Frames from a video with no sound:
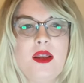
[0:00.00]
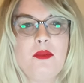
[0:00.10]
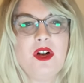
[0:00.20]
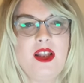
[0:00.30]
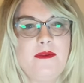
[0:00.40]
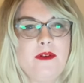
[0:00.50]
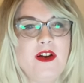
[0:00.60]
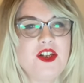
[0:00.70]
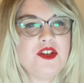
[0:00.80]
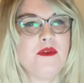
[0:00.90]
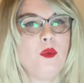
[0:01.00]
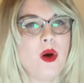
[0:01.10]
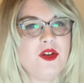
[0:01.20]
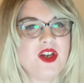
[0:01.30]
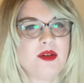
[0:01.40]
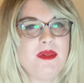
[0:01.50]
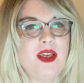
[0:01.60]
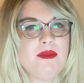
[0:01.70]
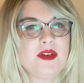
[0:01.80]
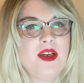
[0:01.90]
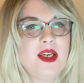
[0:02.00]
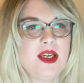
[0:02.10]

the proliferation of Wojak means